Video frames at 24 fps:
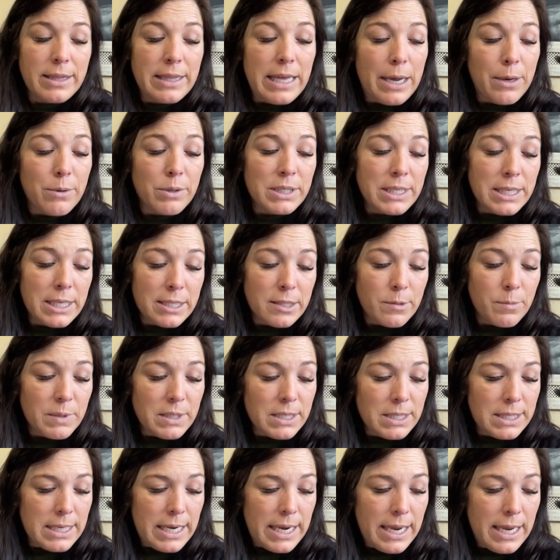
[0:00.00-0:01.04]
That was his
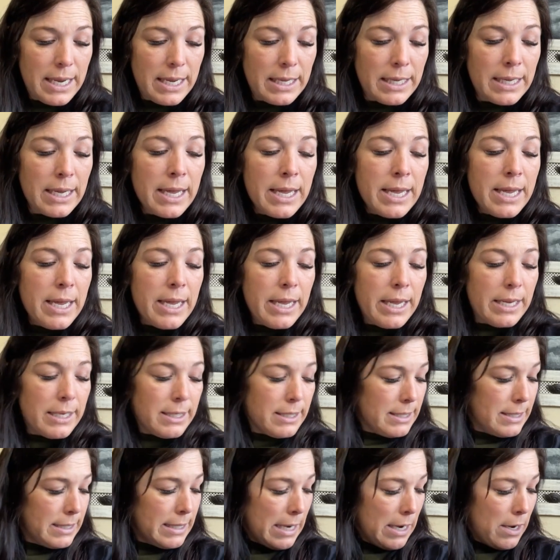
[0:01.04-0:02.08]
mistake. And
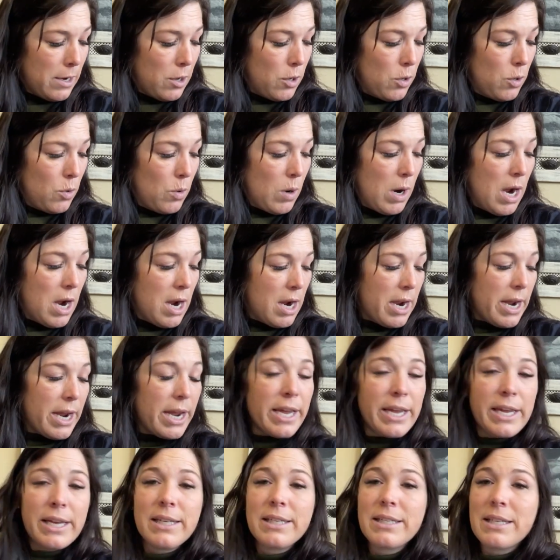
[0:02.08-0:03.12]
so
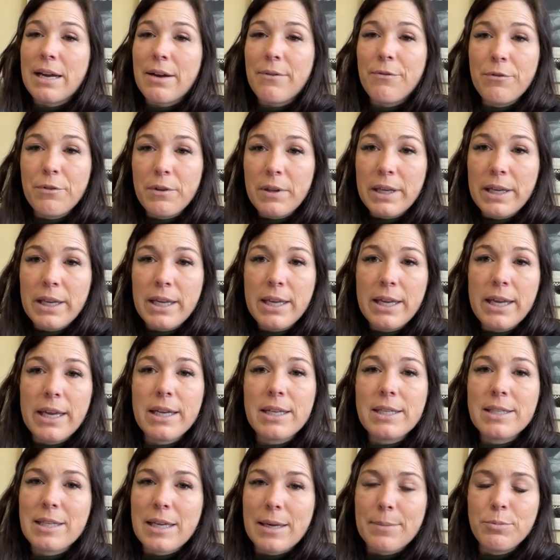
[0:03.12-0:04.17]
I definitely
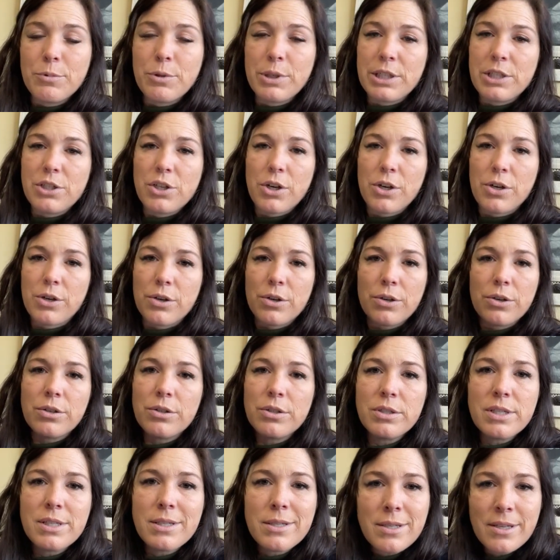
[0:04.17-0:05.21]
accept
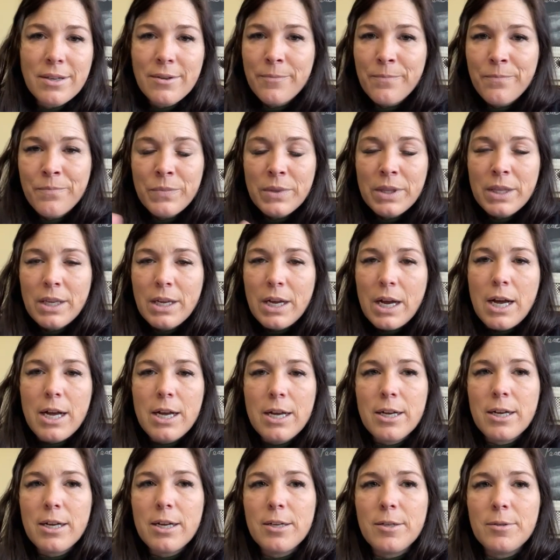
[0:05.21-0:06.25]
returns.
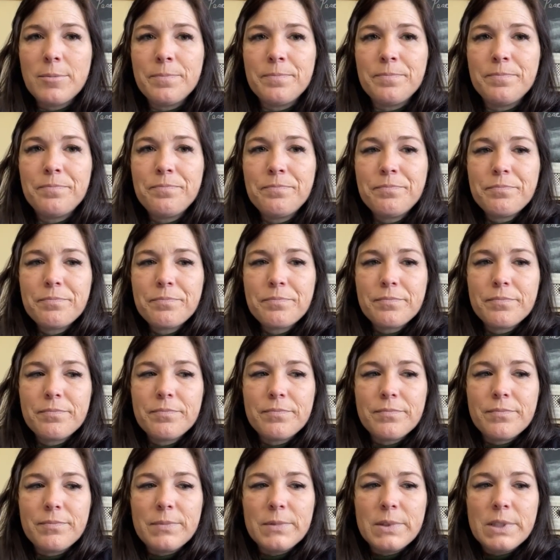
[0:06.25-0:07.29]
Um,
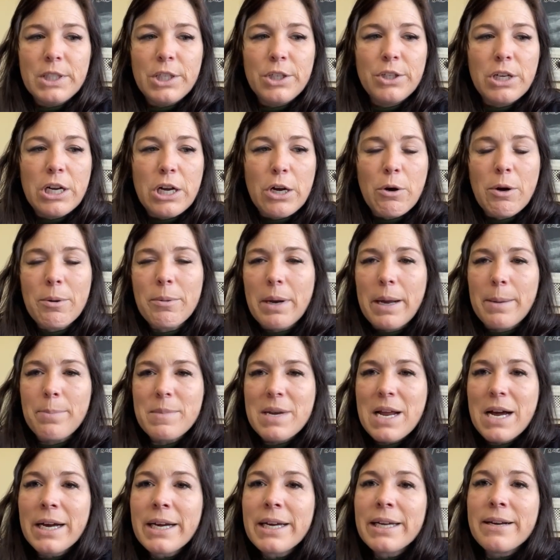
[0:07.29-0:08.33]
you know, I'm
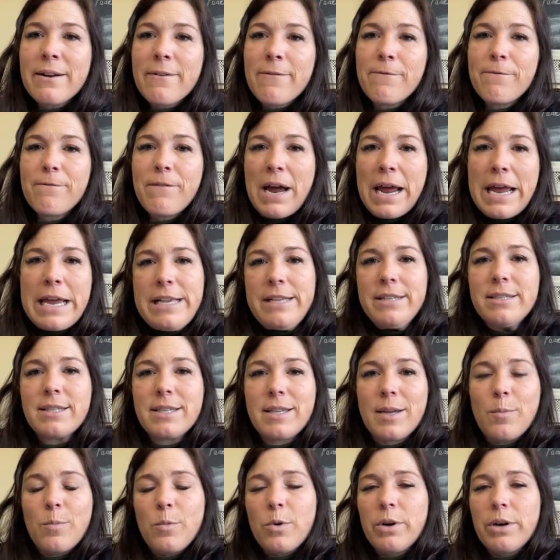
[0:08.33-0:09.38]
not going to fight
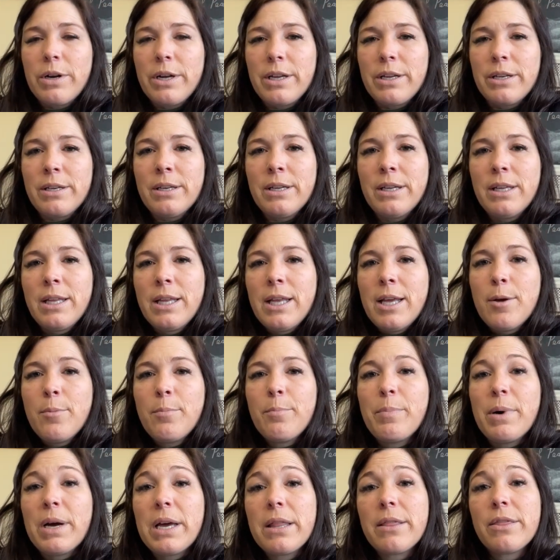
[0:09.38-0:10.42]
someone,
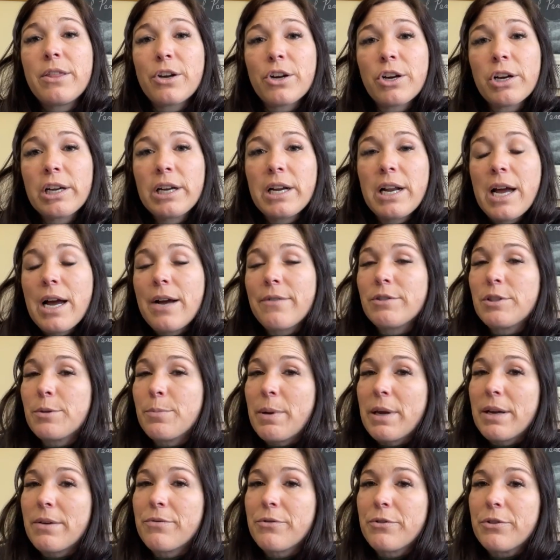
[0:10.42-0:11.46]
but they're going to have to
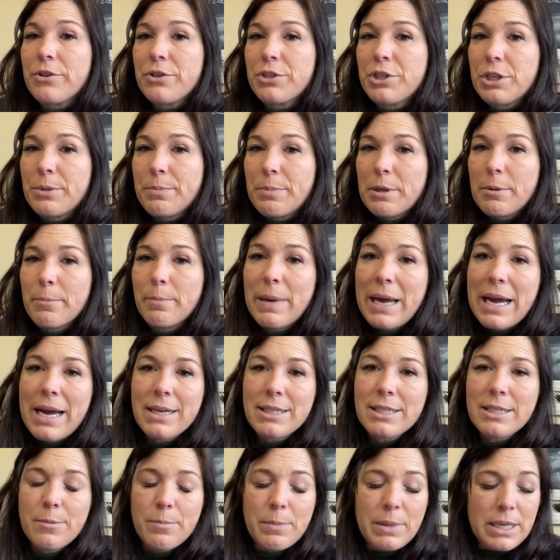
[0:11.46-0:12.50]
pay for the shipping
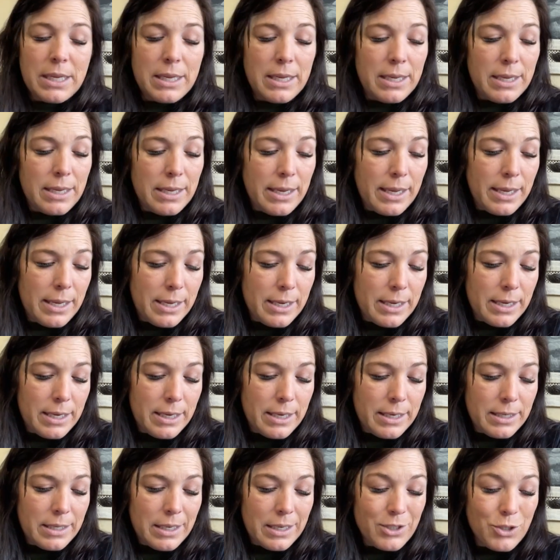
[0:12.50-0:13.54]
back to me.
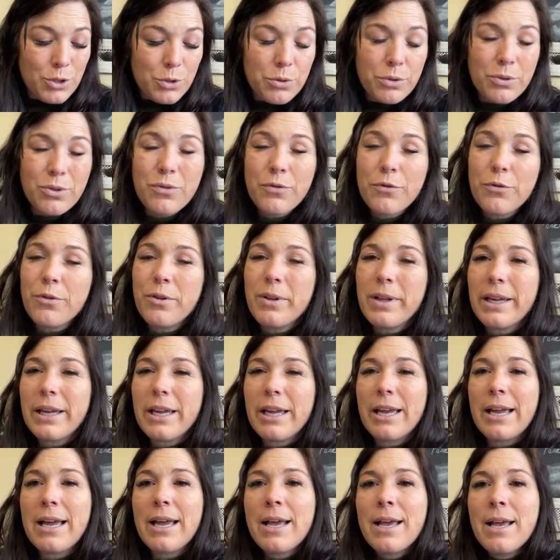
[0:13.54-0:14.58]
And
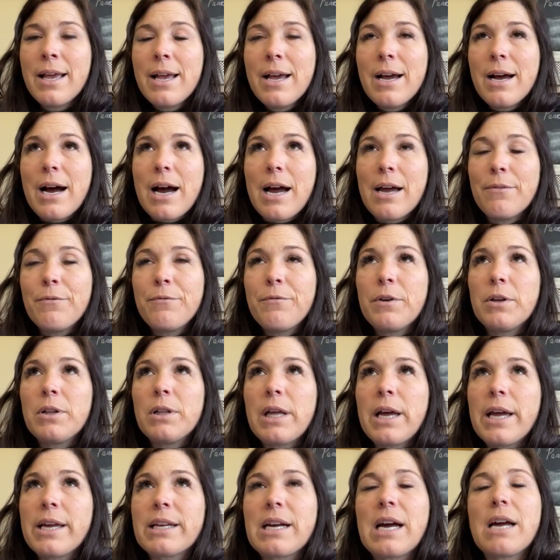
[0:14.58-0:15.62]
truthfully, I feel
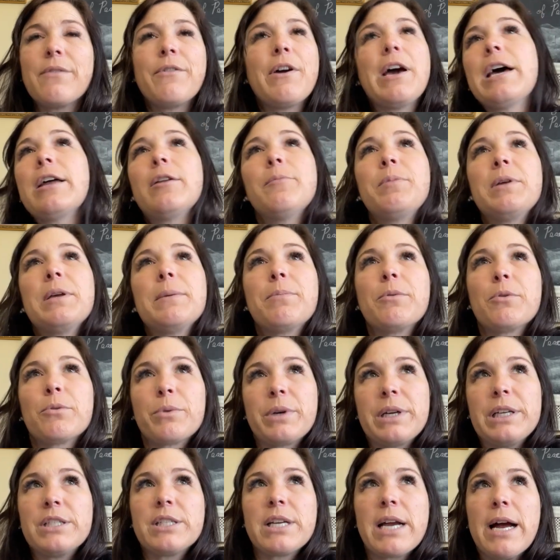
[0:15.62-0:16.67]
like I've had people
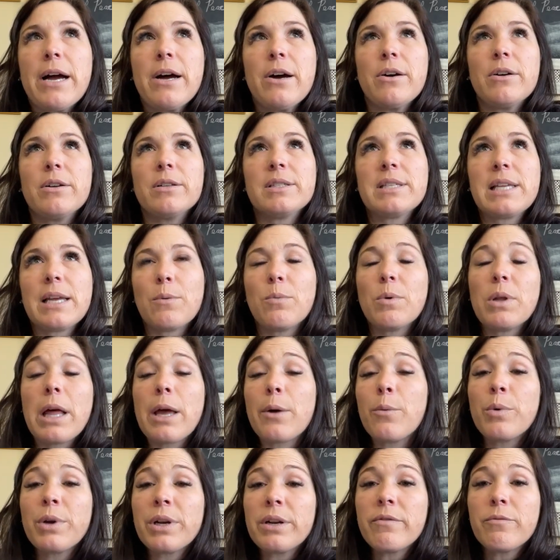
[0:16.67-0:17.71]
reach out and say, "Well, I
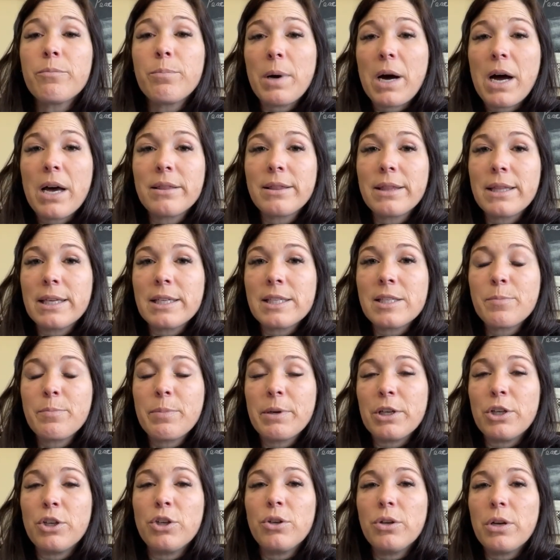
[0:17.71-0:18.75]
would have bought this,
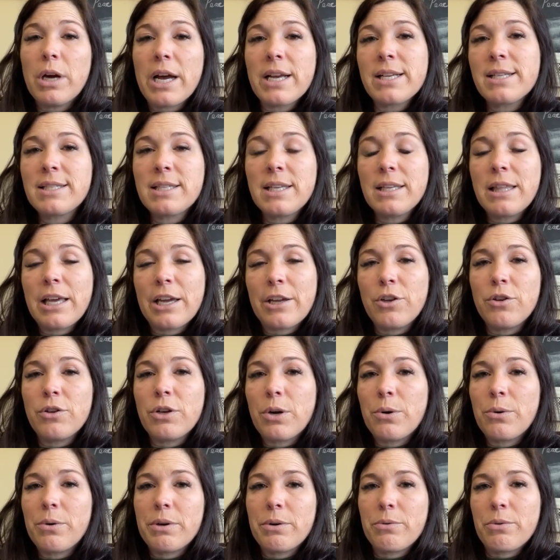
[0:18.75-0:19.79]
but I see that you
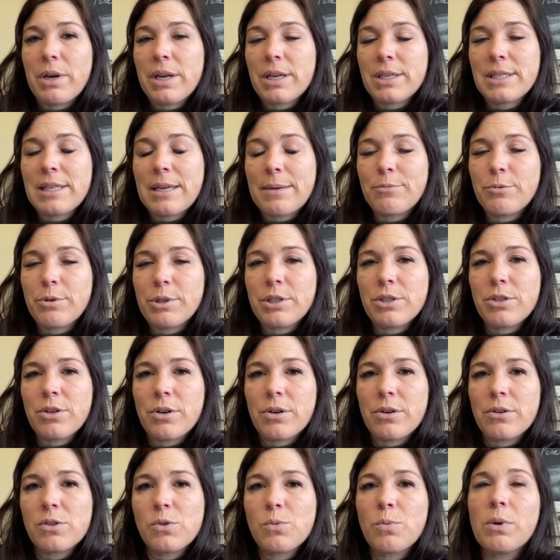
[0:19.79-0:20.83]
don't accept returns."